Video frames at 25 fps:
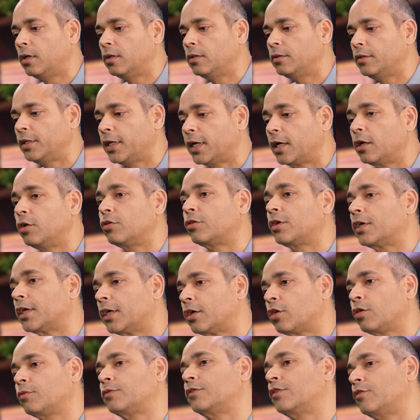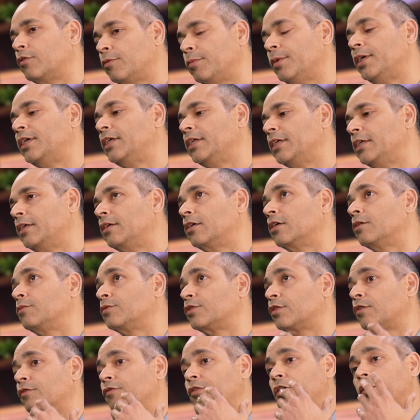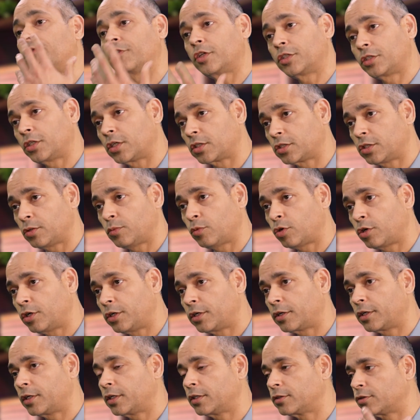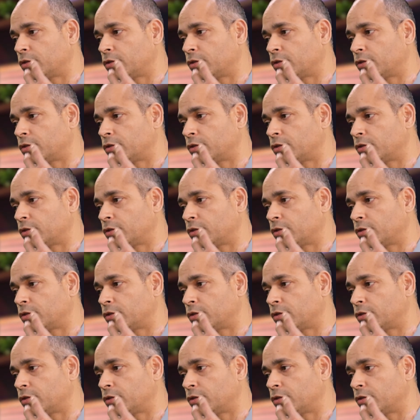they are looking at observability in terms of infrastructure monitoring.